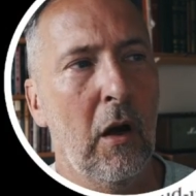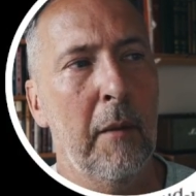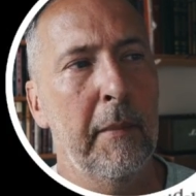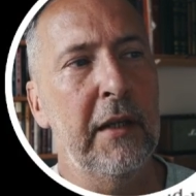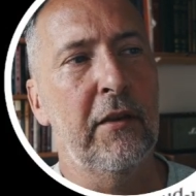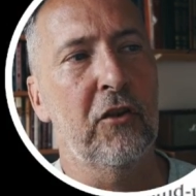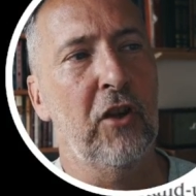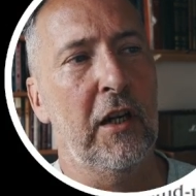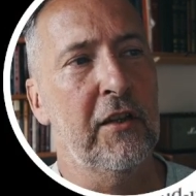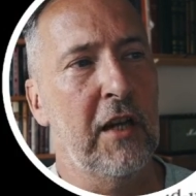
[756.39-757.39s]
amid the
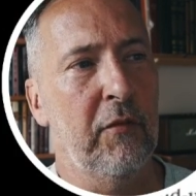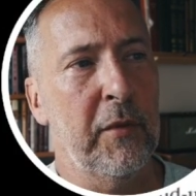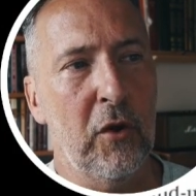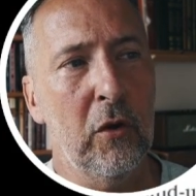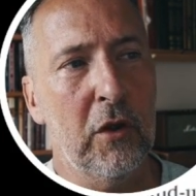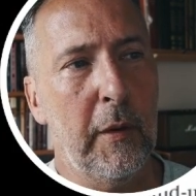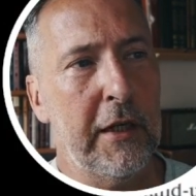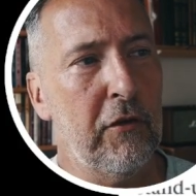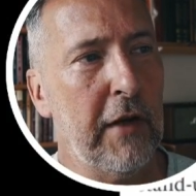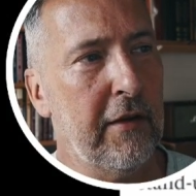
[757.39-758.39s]
Chinese government's ongoing
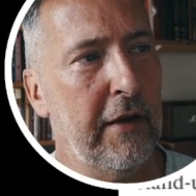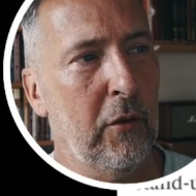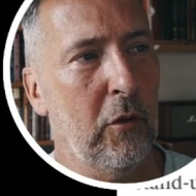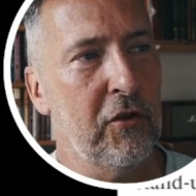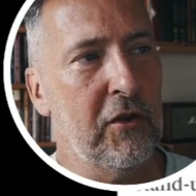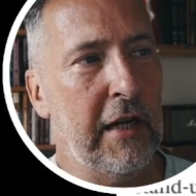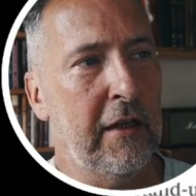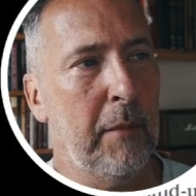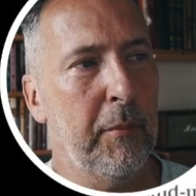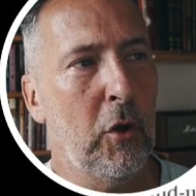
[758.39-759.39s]
crackdown on
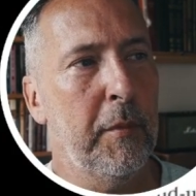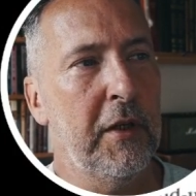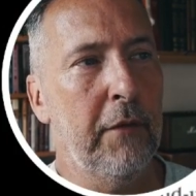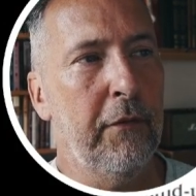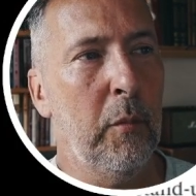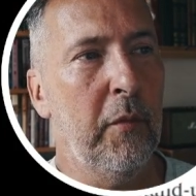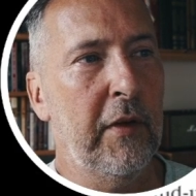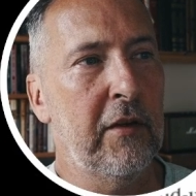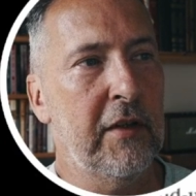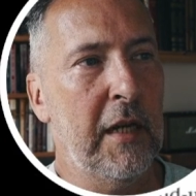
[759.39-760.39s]
stand up comedy, a form of
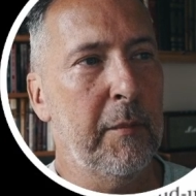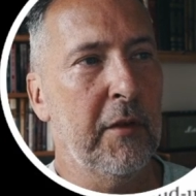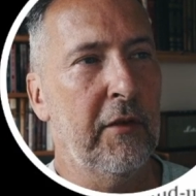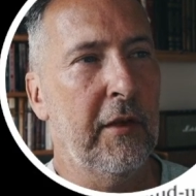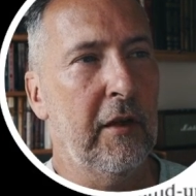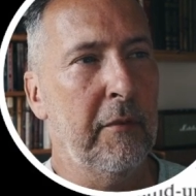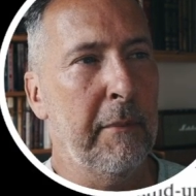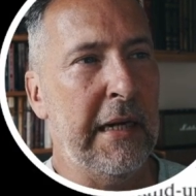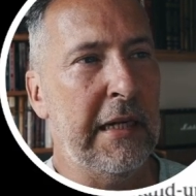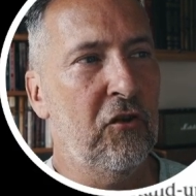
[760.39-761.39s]
entertainment that had
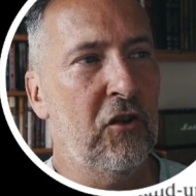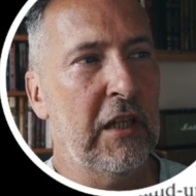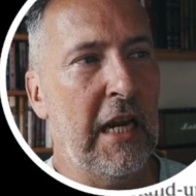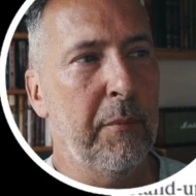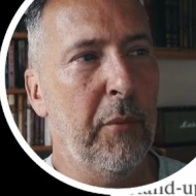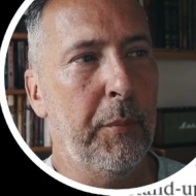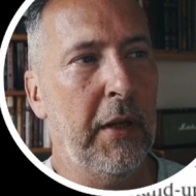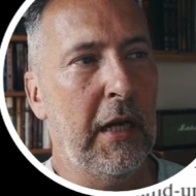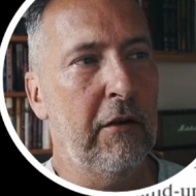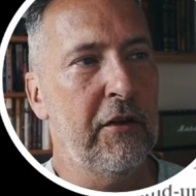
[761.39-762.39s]
managed to gain
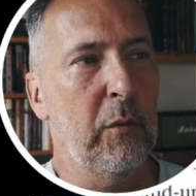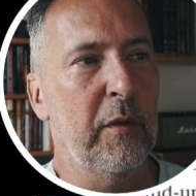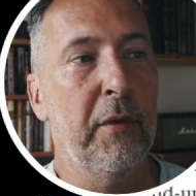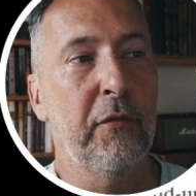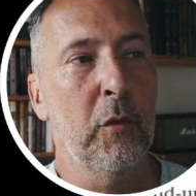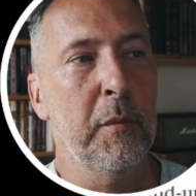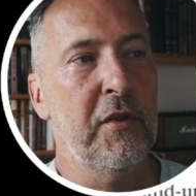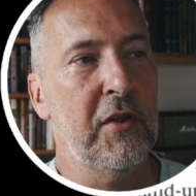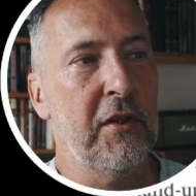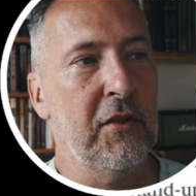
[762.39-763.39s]
popularity with
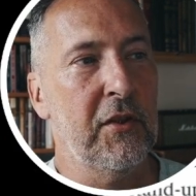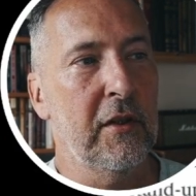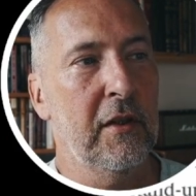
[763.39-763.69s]
performances